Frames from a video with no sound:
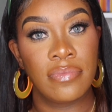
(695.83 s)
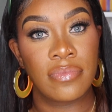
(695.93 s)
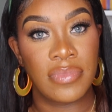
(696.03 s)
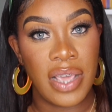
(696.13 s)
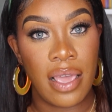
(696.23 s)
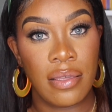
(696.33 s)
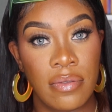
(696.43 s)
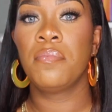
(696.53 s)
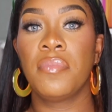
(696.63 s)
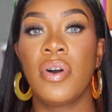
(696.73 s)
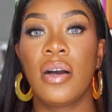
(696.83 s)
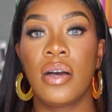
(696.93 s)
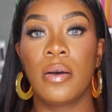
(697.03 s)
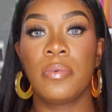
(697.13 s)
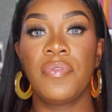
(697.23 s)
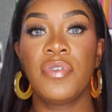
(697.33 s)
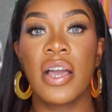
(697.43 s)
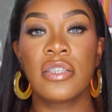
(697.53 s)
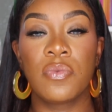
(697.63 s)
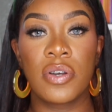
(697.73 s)
Okay? If you
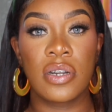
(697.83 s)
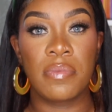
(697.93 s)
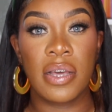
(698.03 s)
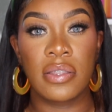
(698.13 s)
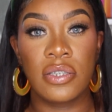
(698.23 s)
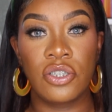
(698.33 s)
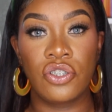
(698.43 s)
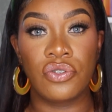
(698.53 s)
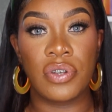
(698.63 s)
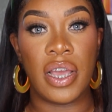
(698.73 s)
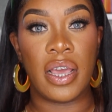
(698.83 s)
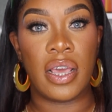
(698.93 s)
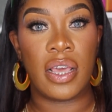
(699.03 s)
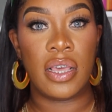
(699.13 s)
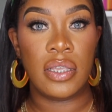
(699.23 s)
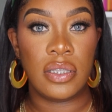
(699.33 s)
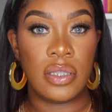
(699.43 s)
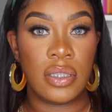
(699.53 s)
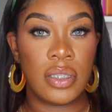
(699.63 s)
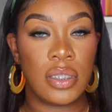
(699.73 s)
guys are wondering about this
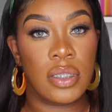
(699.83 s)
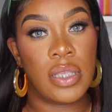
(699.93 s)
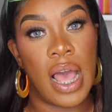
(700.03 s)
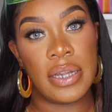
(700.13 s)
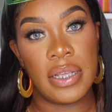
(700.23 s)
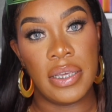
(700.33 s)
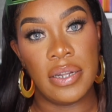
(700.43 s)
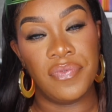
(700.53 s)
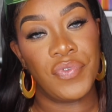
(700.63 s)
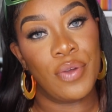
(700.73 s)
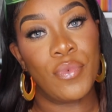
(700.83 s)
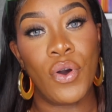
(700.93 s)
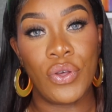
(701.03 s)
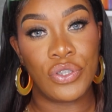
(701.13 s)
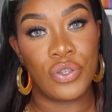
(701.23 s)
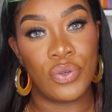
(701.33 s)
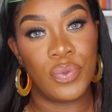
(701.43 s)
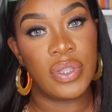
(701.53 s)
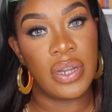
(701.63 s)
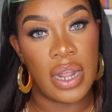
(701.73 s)
dress, I did get it from also
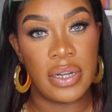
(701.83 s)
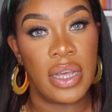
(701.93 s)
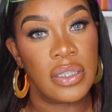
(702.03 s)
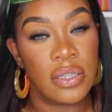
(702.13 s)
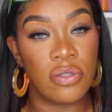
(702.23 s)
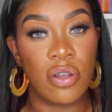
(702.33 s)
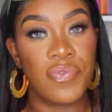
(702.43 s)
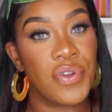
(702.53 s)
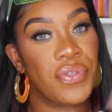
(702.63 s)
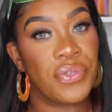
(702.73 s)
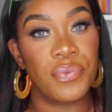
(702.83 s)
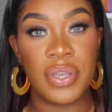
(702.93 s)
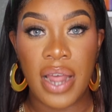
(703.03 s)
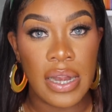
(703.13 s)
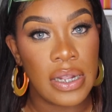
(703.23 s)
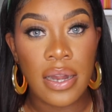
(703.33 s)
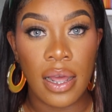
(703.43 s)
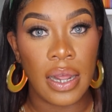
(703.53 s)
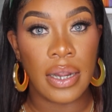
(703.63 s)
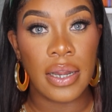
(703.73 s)
the 99 cent store for
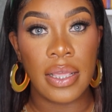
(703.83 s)
$3.99.